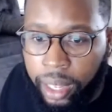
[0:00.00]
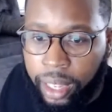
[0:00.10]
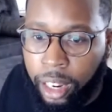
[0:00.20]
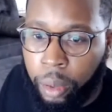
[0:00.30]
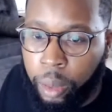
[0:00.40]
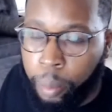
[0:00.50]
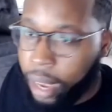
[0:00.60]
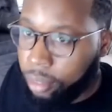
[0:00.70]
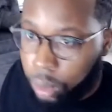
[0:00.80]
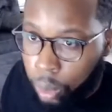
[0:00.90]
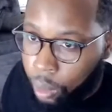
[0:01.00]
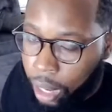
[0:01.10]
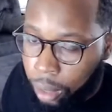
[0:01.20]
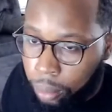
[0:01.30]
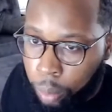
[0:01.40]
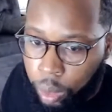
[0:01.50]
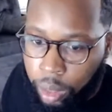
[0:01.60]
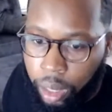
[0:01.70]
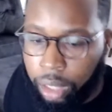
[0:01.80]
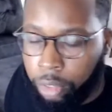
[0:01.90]
you may have to dole out more
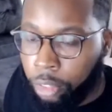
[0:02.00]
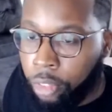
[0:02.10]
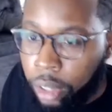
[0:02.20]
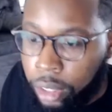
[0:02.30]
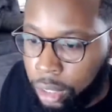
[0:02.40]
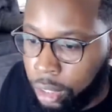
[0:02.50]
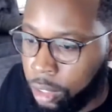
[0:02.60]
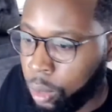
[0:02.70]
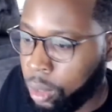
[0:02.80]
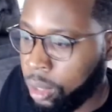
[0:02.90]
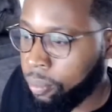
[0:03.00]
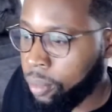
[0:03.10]
costs for furniture or,